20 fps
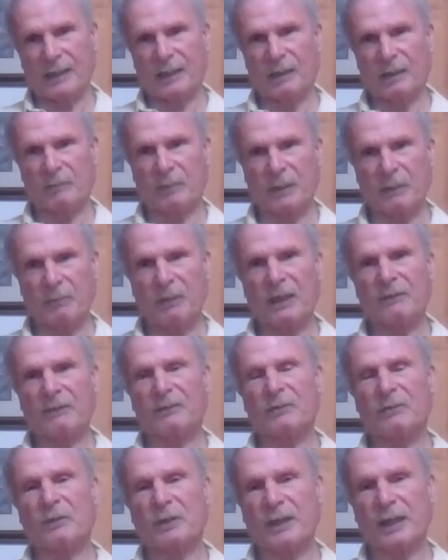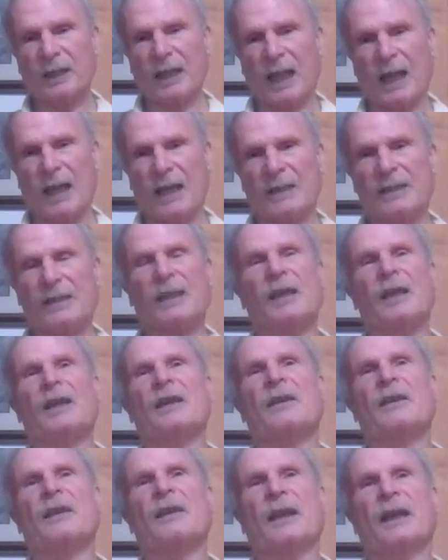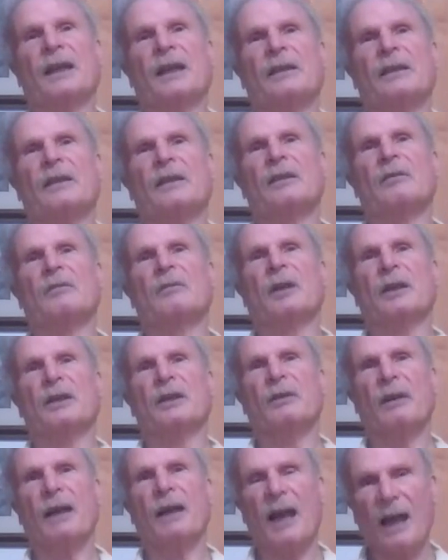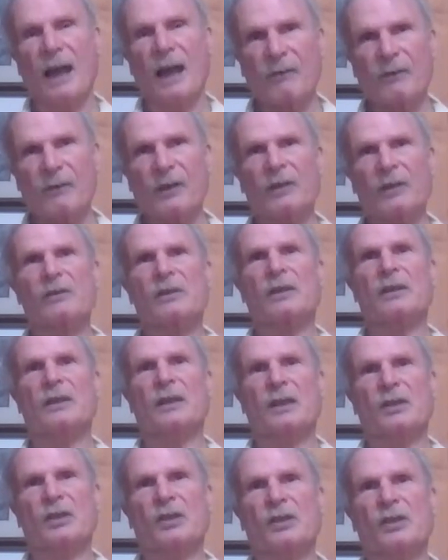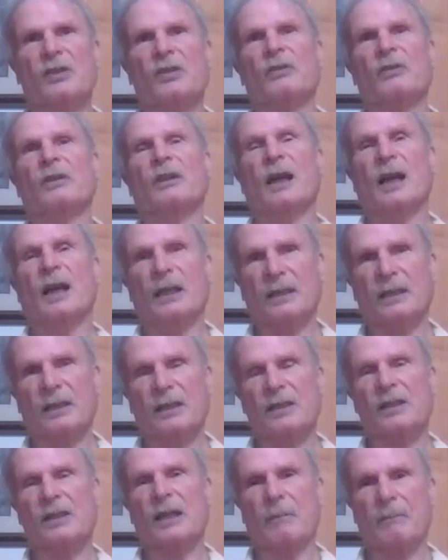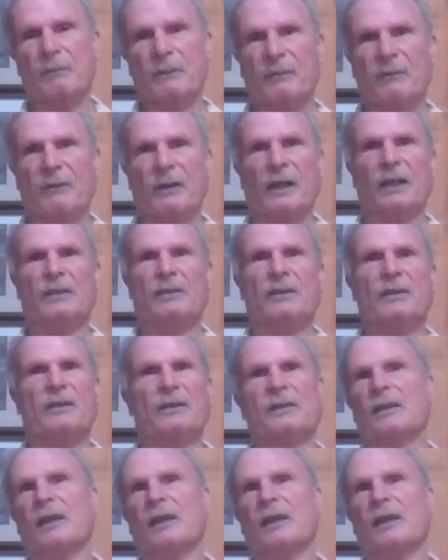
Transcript: And people have to realize that when you have those conditions, you're not going to stop the fires.